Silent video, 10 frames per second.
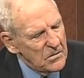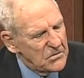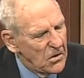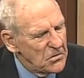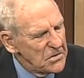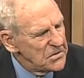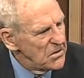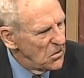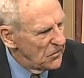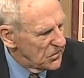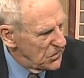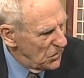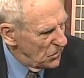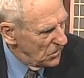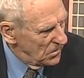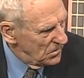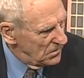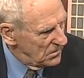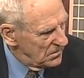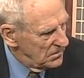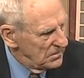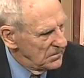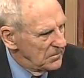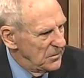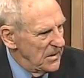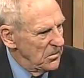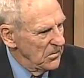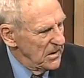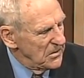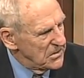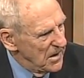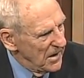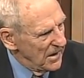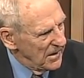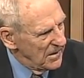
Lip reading: Joe, just send over 2 people each day.